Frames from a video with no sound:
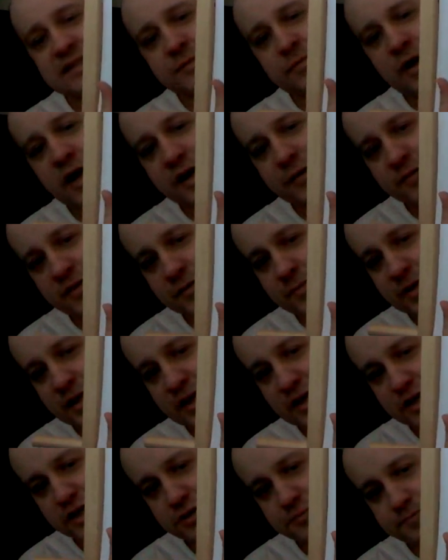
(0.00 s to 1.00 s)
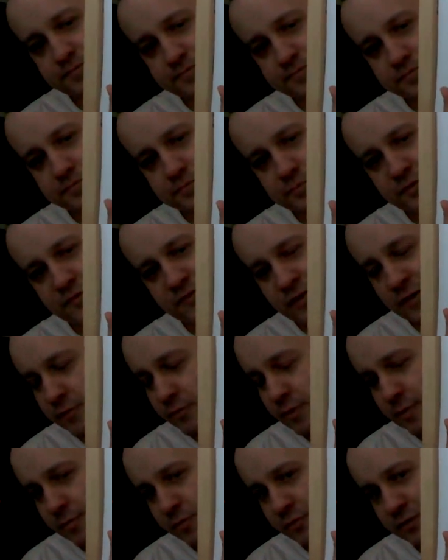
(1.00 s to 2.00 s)
is the bottom of the page, if I
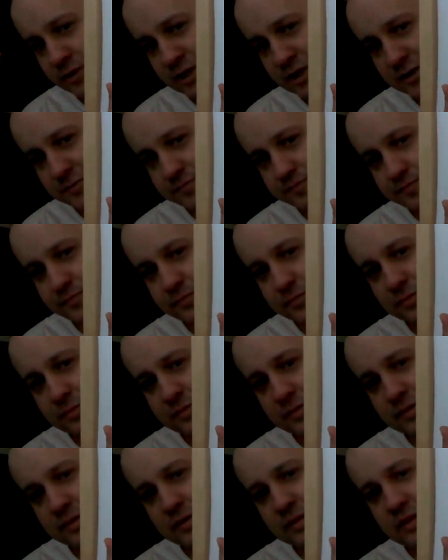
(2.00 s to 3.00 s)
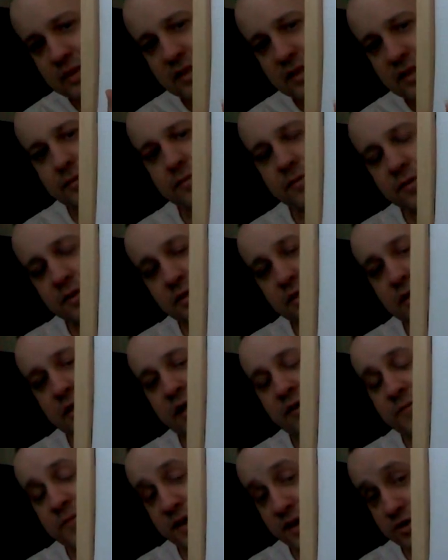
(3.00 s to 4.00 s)
remember right.
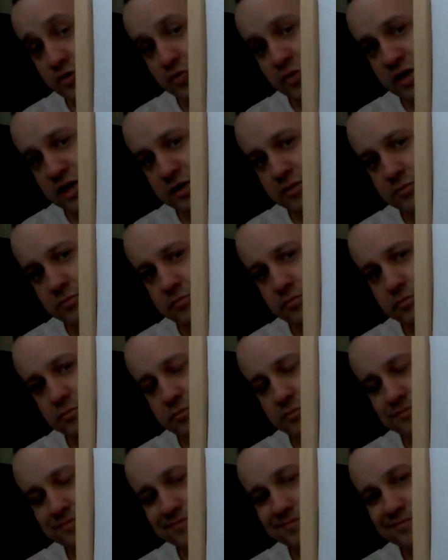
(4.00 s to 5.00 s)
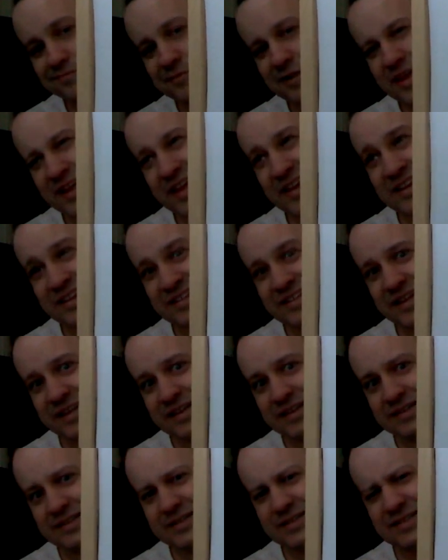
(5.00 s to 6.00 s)
Of page 1. And it's
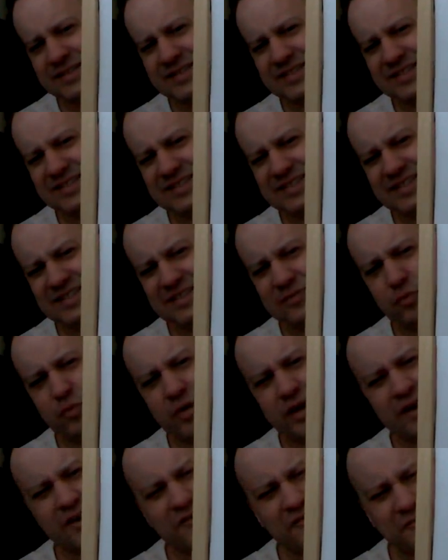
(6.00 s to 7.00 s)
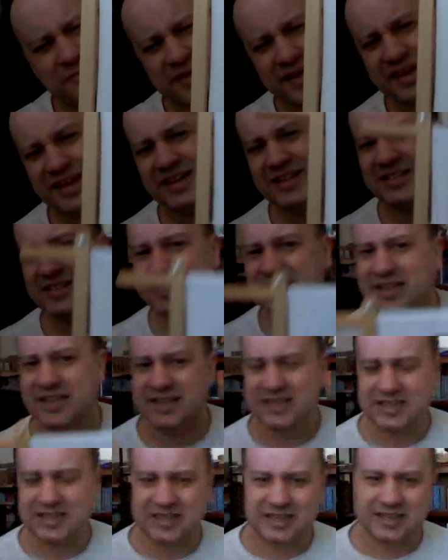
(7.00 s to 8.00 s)
like 12 pages,
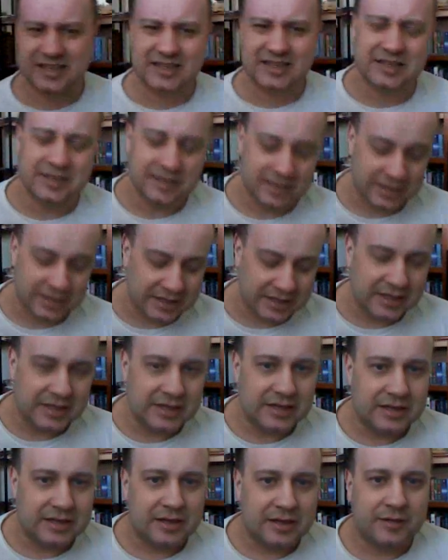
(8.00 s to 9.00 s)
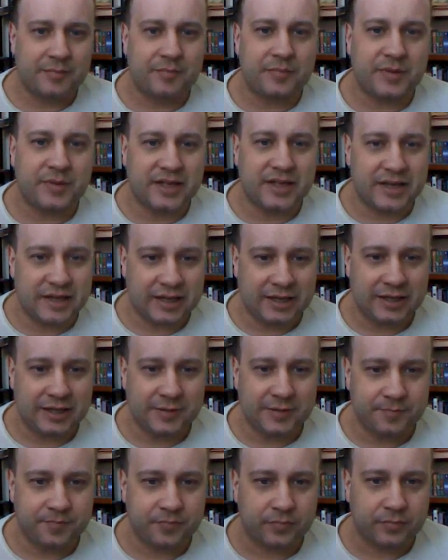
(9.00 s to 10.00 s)
I think.
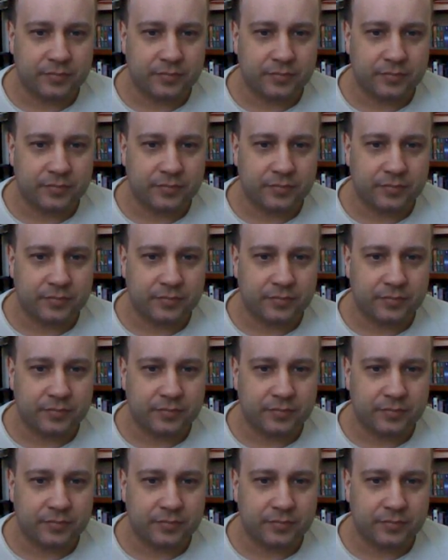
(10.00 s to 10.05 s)
But,